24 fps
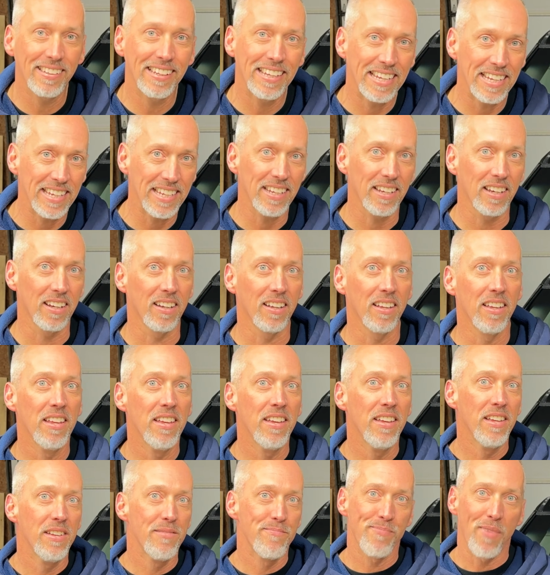Kia
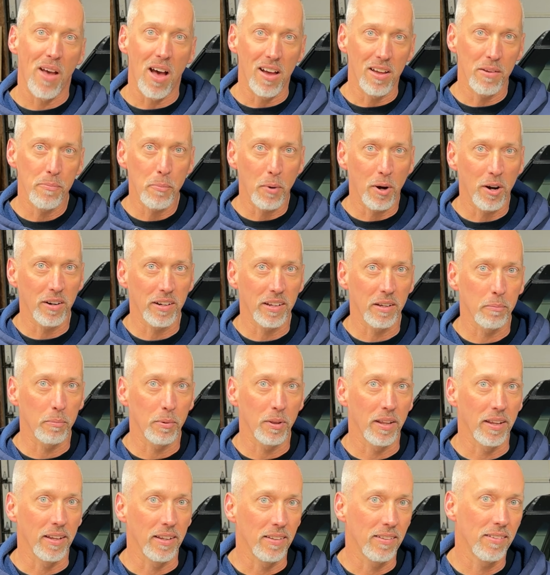on
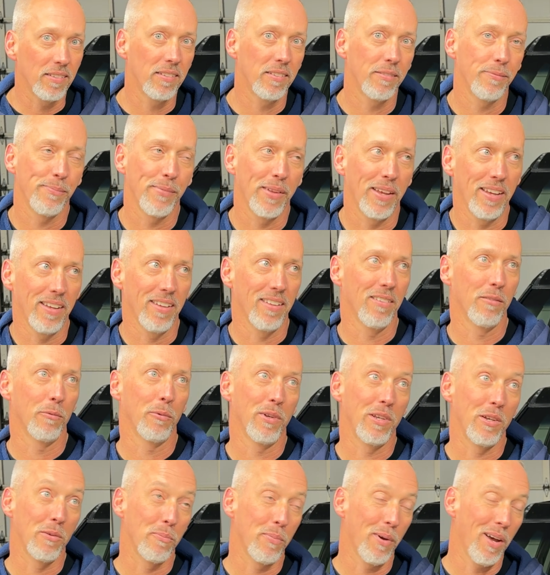Marketplace, and when
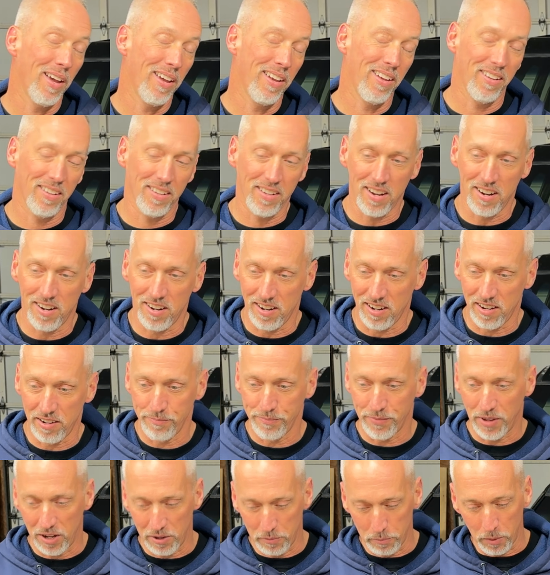you buy a car
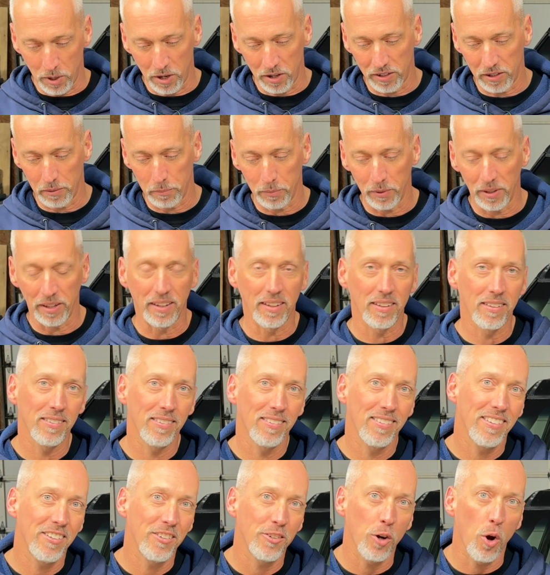on Marketplace,
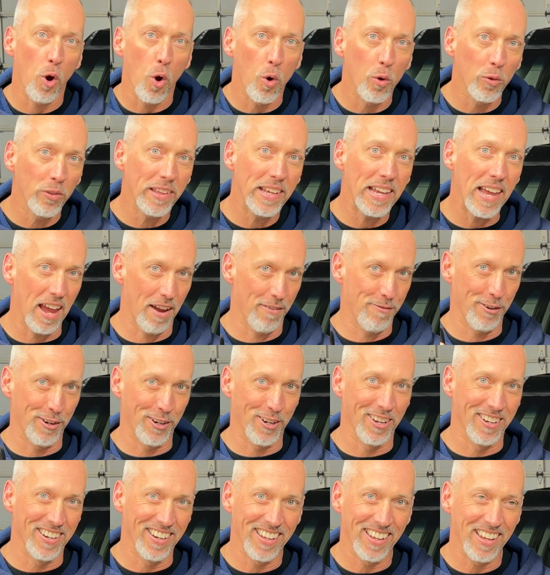you're only ever
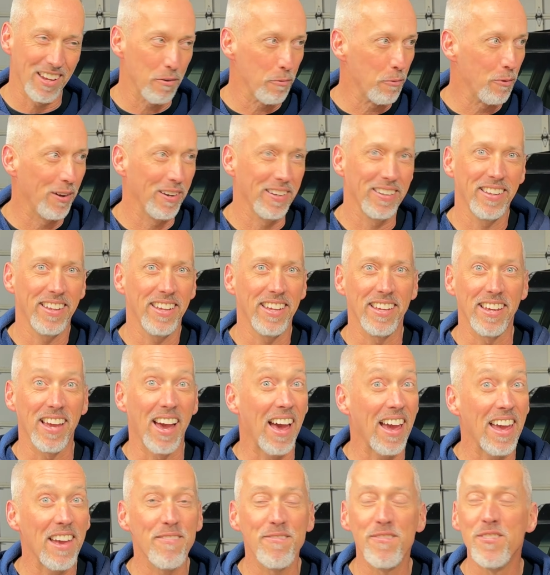going to get one key. I
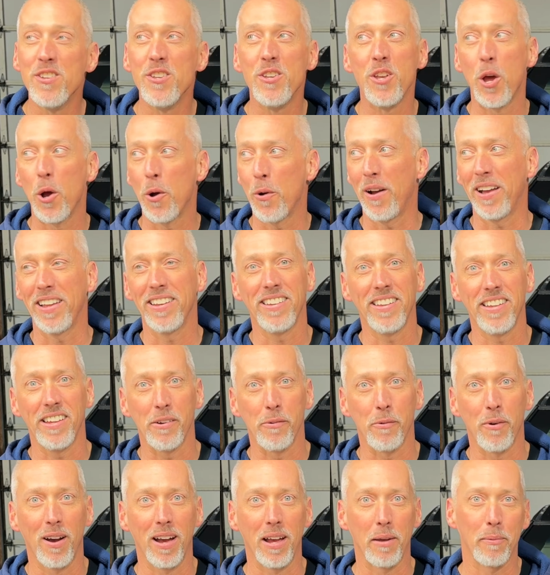have no idea
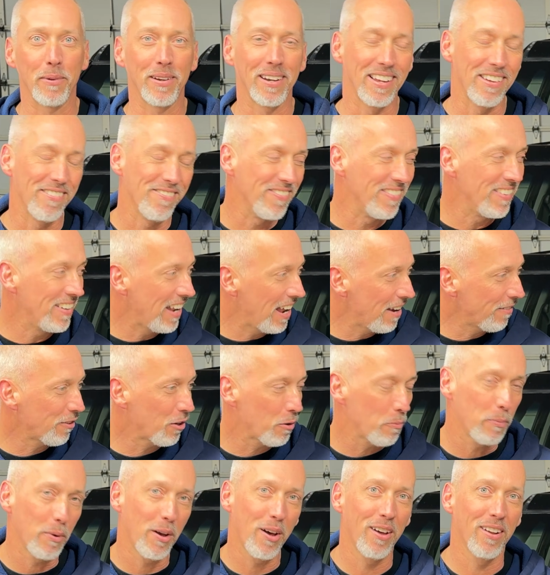why, but I have never
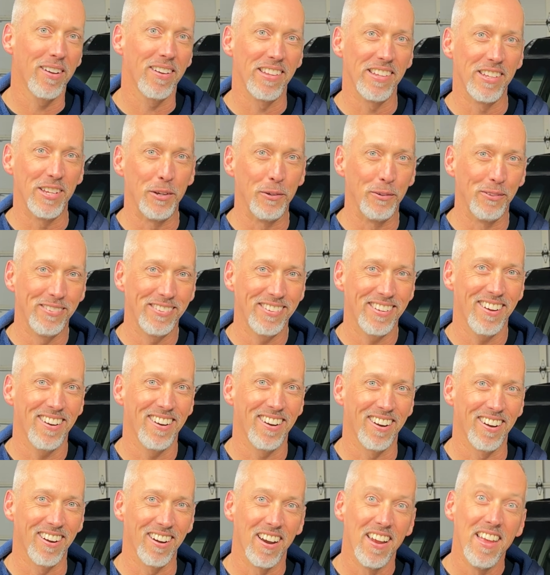bought a used
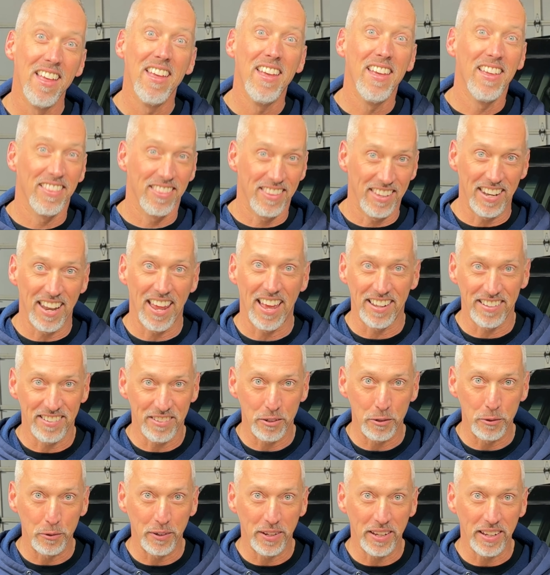car that had
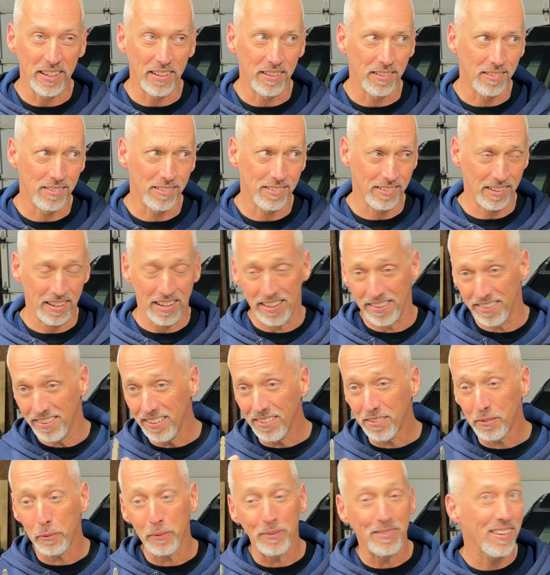2 keys, and
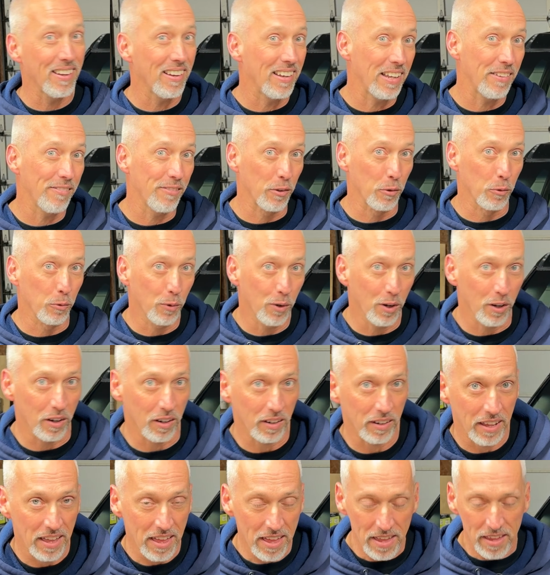this one doesn't even
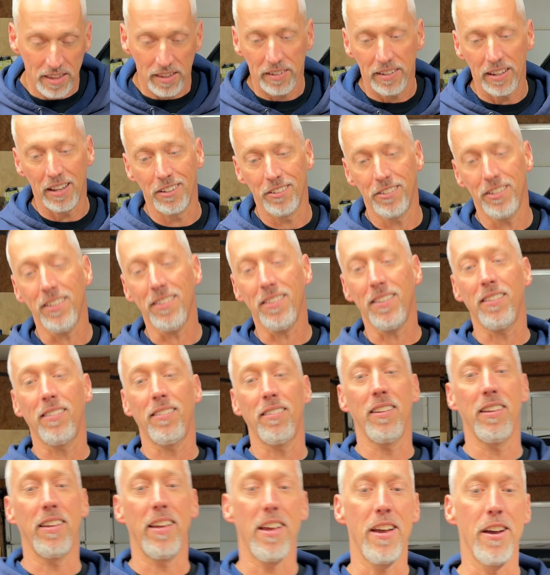work. Now check this
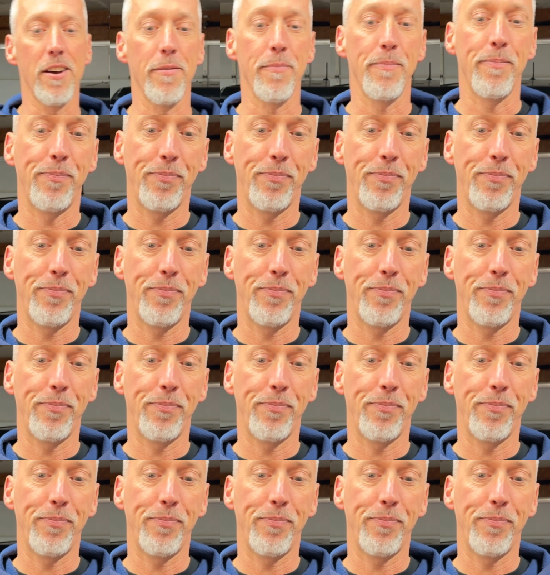thing out.